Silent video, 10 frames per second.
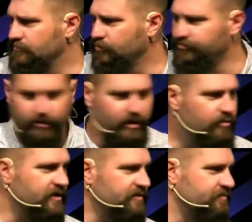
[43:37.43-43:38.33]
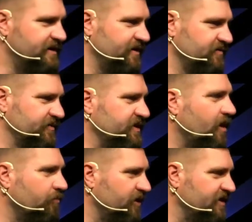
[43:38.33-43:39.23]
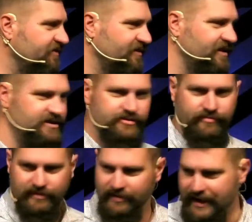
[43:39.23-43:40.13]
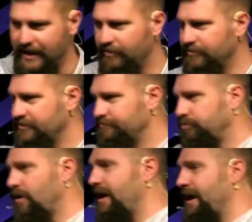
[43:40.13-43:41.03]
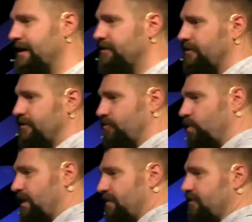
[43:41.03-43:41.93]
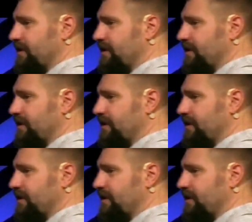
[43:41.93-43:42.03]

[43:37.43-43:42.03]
was ruined because of a dumb reason and you allowed pride or whatever